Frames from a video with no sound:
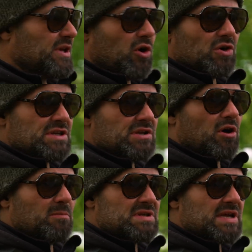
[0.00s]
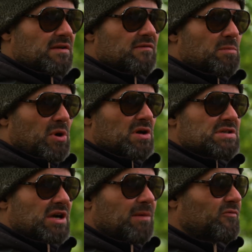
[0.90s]
think 99% of the bites
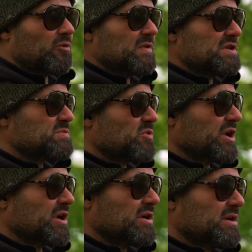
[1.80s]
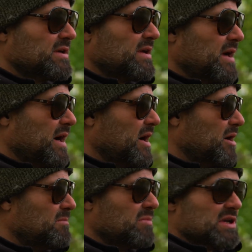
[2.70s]
have come from this spring.
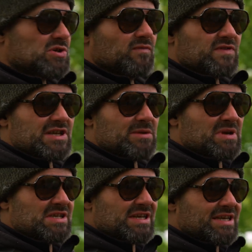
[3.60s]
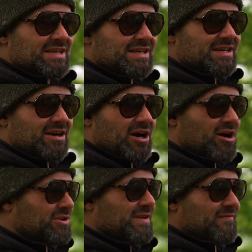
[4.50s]
But it's obviously busy.
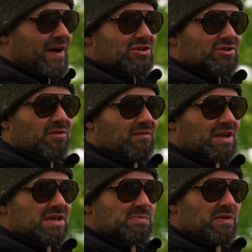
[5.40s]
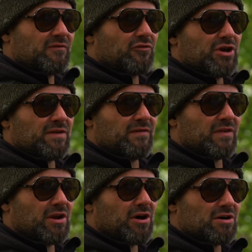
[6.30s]
In fact, I don't think it's been free for
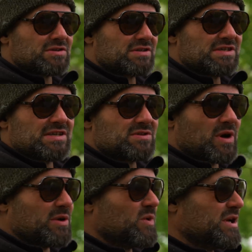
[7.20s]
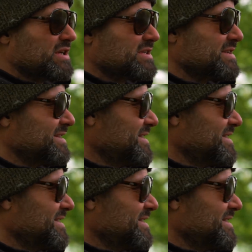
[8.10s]
the last 6 to 8 weeks.